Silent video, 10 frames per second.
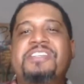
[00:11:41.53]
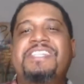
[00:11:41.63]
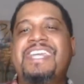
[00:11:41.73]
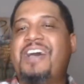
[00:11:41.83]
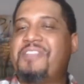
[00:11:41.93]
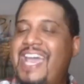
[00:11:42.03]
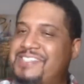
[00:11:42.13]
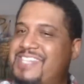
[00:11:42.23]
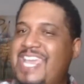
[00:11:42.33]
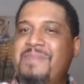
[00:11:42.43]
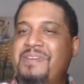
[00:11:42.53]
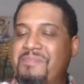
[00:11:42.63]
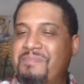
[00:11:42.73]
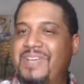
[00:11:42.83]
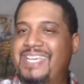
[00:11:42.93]
See, now that statement
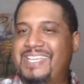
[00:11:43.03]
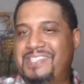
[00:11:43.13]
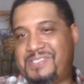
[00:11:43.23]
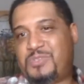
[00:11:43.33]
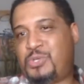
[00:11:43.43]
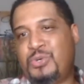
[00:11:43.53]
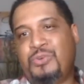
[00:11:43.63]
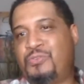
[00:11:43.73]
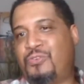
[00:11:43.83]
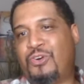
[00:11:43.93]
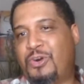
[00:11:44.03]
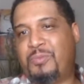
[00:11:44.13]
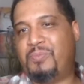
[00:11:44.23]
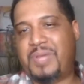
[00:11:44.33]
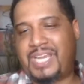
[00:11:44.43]
is true
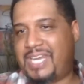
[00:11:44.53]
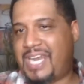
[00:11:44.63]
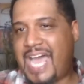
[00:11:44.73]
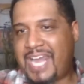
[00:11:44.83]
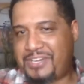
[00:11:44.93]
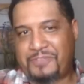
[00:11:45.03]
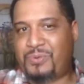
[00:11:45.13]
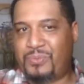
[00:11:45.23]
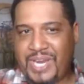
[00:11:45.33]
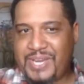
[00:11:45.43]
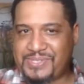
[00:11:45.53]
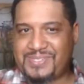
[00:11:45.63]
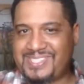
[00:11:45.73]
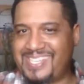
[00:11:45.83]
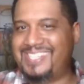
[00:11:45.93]
for a lot of different reasons.